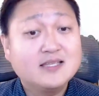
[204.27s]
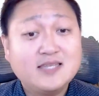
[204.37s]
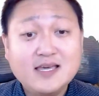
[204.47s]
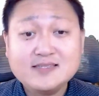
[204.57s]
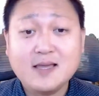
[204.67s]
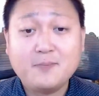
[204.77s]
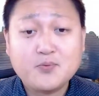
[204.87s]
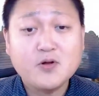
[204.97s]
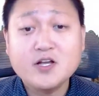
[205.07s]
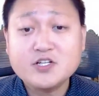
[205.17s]
take that
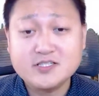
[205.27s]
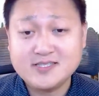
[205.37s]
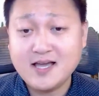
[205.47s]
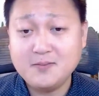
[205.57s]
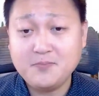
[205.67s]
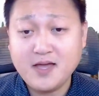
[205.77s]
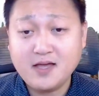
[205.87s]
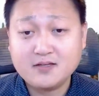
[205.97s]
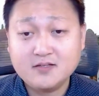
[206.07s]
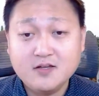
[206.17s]
precious time
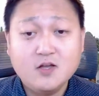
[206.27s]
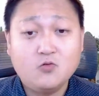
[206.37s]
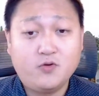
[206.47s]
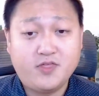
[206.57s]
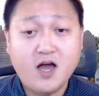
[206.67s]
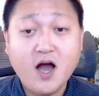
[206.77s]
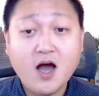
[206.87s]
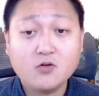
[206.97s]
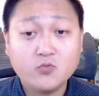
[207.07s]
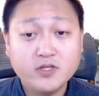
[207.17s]
back with
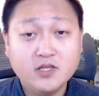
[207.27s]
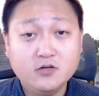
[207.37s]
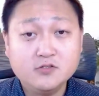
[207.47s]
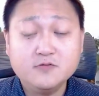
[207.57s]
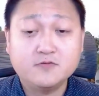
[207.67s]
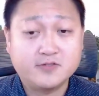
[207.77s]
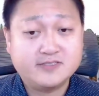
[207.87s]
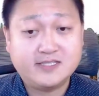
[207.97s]
hot reload for